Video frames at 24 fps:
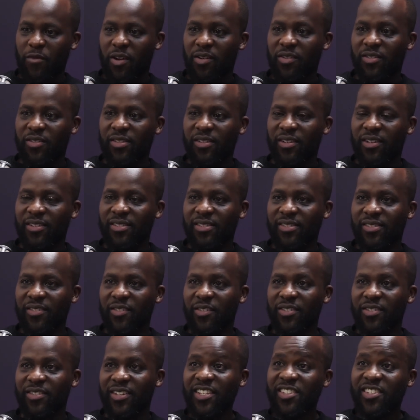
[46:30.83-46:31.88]

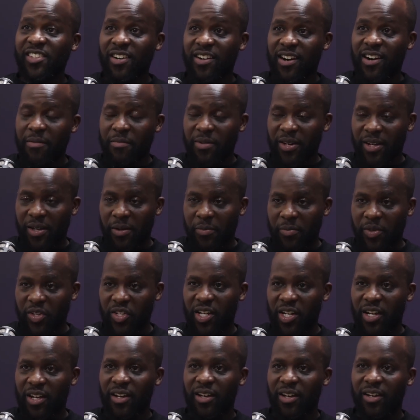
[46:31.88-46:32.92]
On Instagram,
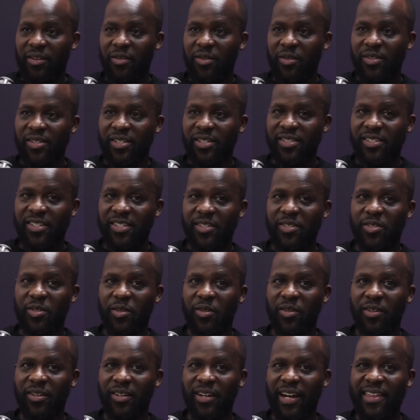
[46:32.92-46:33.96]
Rekebisha. On
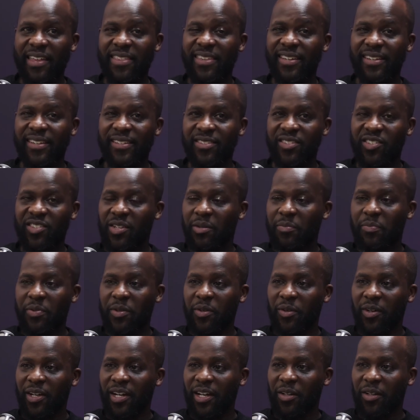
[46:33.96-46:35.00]
TikTok, I think it's
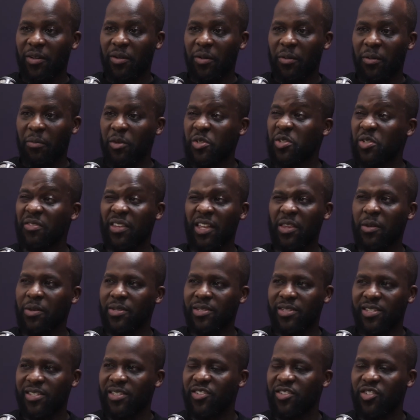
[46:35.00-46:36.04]
JP Ogalo. Most of that
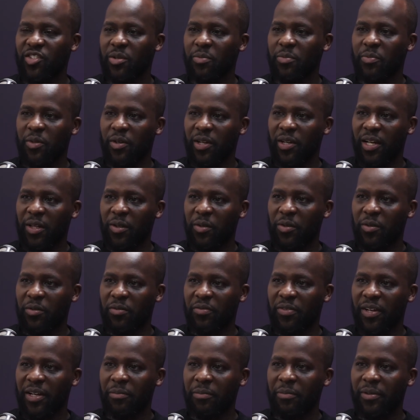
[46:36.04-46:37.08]
one's just JP Ogalo. You'll
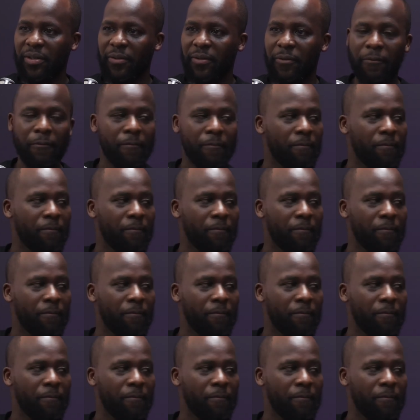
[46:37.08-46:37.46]
find me.